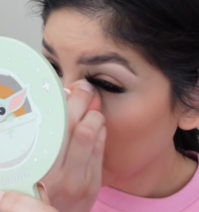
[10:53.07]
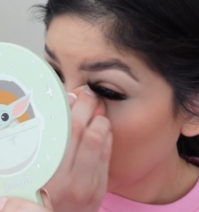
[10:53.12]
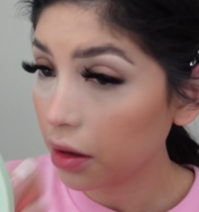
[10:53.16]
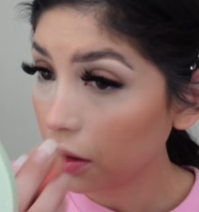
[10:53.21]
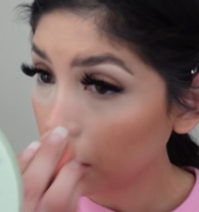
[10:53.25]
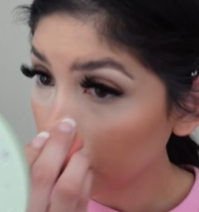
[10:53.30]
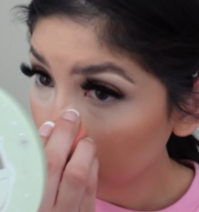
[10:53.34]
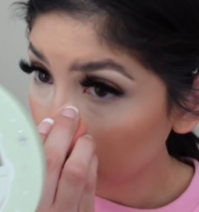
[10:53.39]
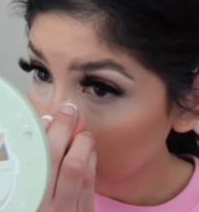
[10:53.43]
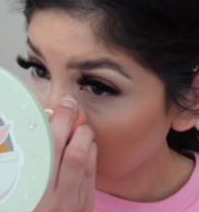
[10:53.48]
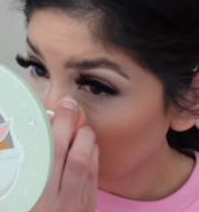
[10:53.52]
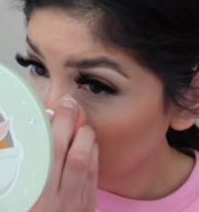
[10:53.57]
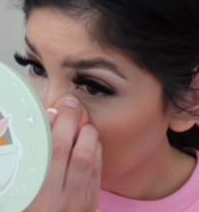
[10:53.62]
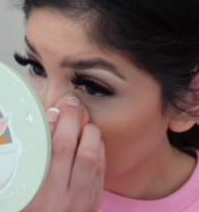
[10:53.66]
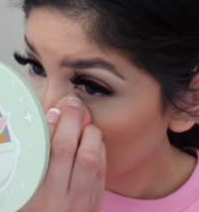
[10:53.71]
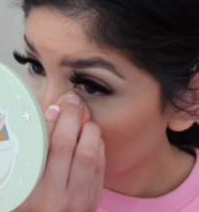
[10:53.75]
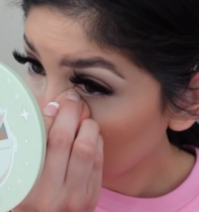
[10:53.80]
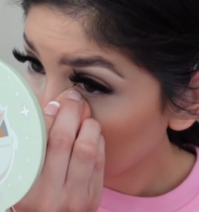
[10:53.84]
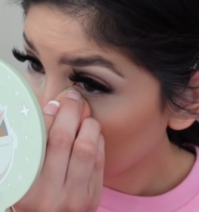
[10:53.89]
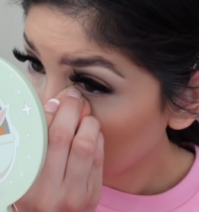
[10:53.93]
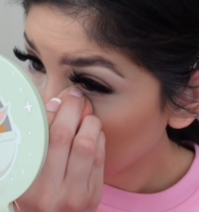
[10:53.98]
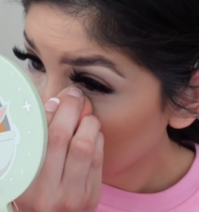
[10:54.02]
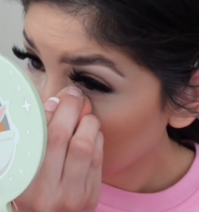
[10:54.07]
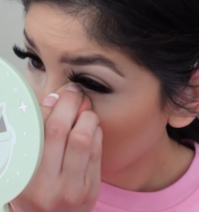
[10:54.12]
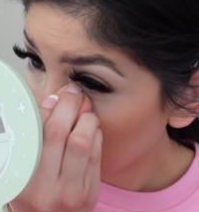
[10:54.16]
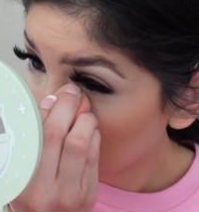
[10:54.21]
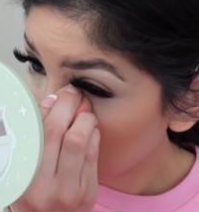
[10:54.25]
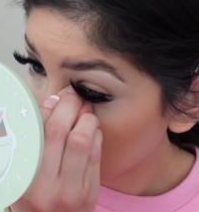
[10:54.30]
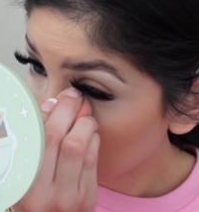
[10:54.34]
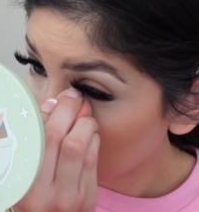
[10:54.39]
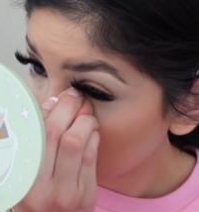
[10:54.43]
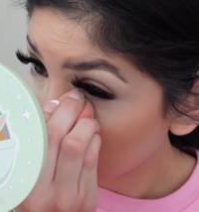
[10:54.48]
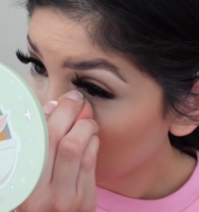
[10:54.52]
Also,
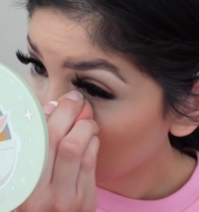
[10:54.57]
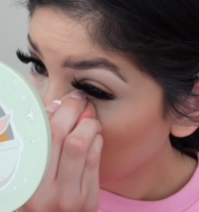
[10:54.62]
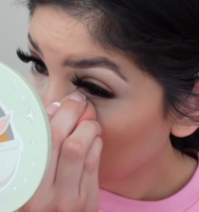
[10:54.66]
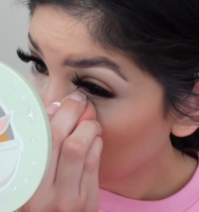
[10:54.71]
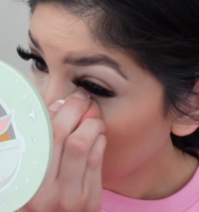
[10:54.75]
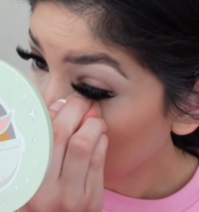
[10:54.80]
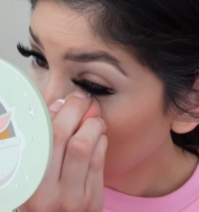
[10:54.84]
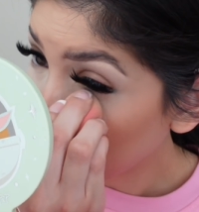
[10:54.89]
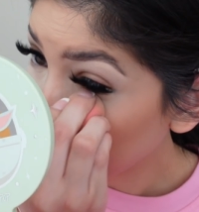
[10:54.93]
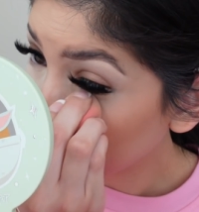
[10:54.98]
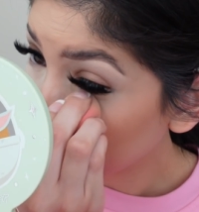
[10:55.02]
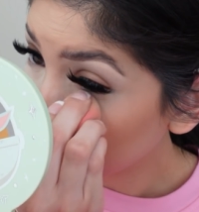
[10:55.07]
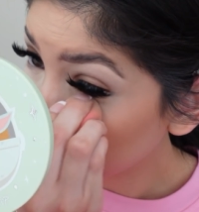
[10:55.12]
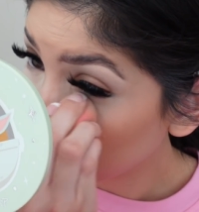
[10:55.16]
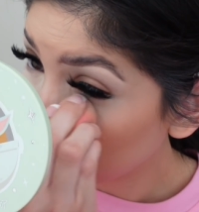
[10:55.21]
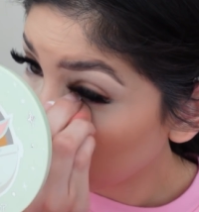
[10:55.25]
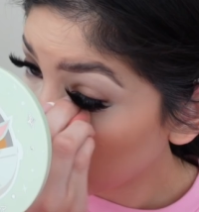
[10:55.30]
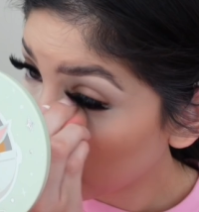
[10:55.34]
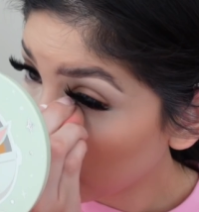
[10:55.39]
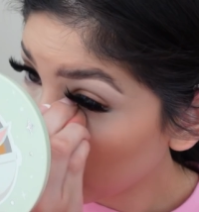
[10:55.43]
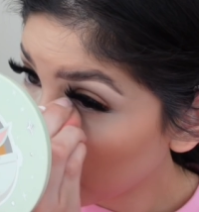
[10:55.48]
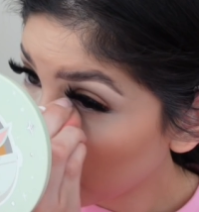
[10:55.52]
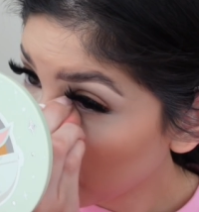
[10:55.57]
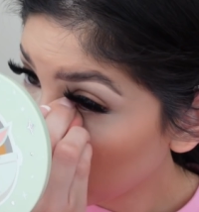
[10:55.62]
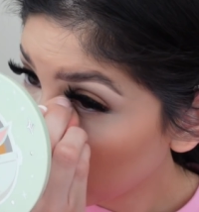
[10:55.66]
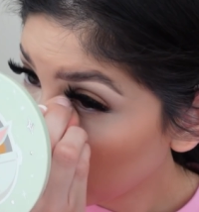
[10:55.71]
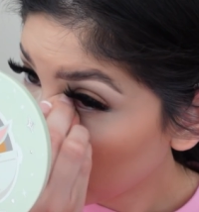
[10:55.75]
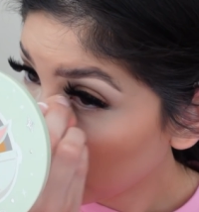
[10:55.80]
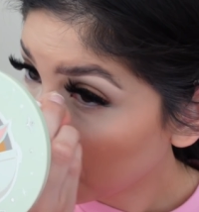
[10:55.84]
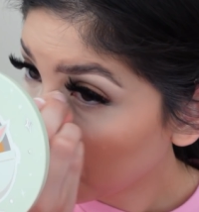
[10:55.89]
I'm super happy today.